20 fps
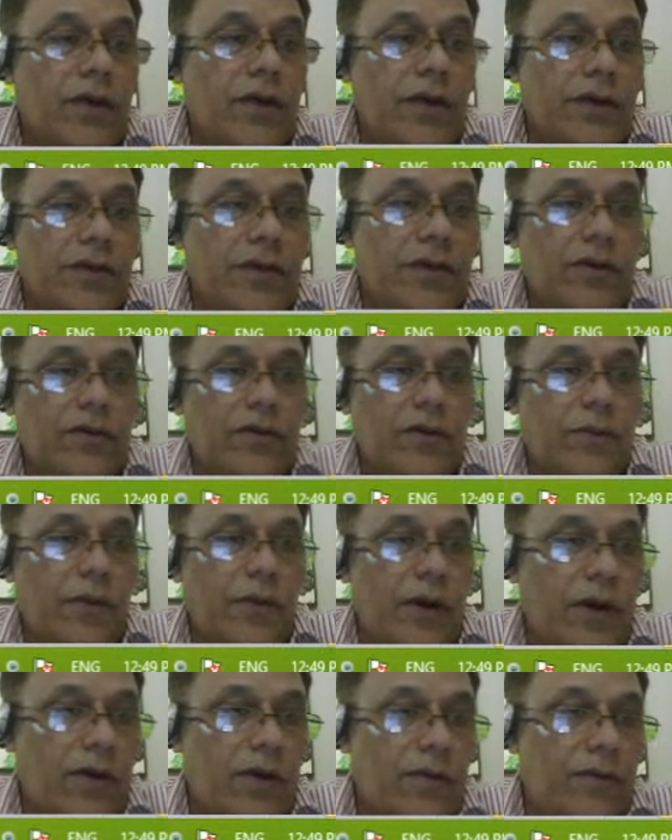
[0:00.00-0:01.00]
region or the
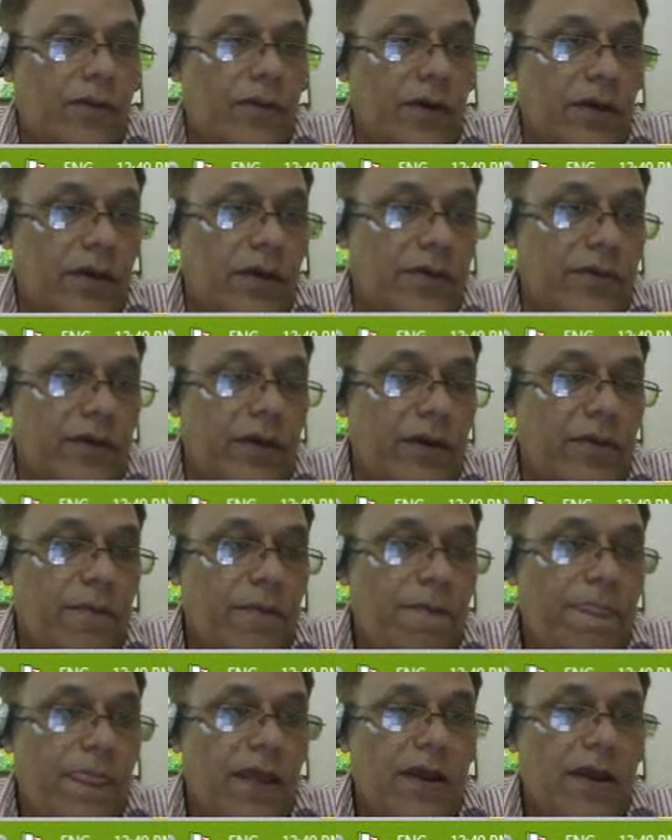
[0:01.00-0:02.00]
part of the country,
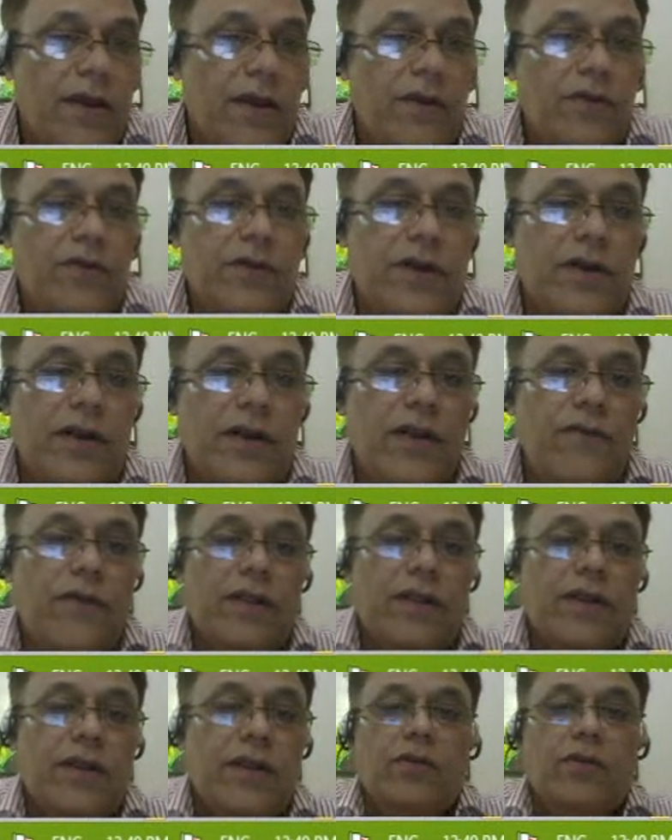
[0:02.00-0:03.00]
so generally
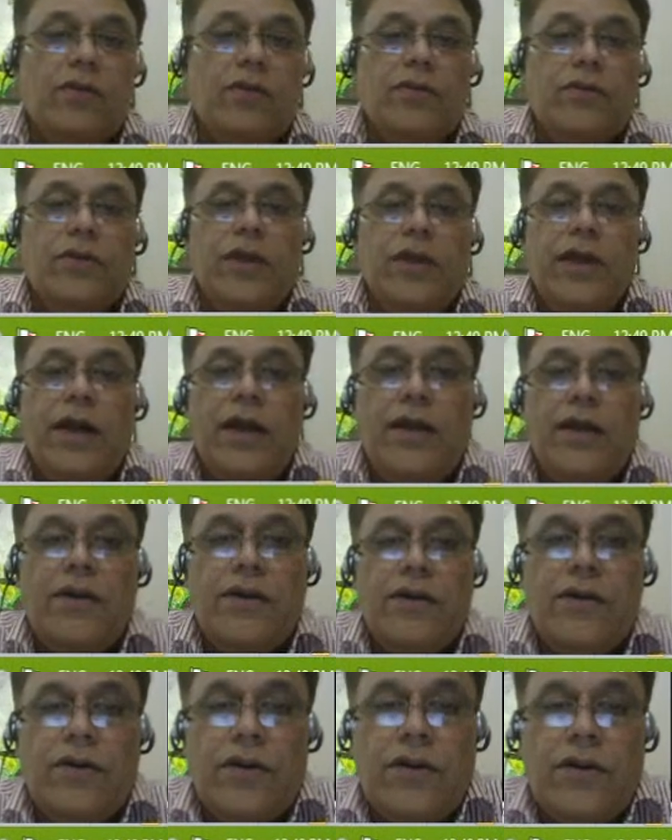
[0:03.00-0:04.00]
what they do, they are
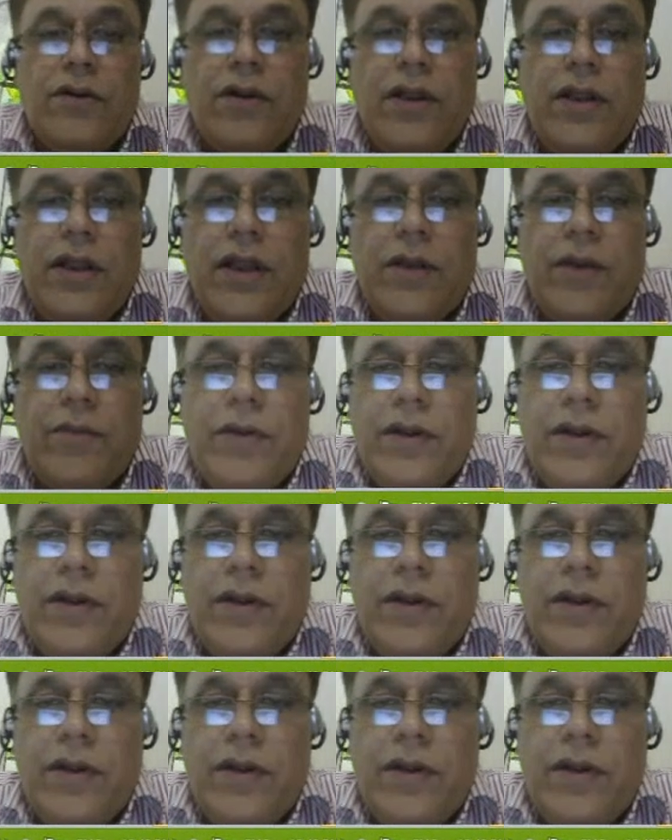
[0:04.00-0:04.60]
not only,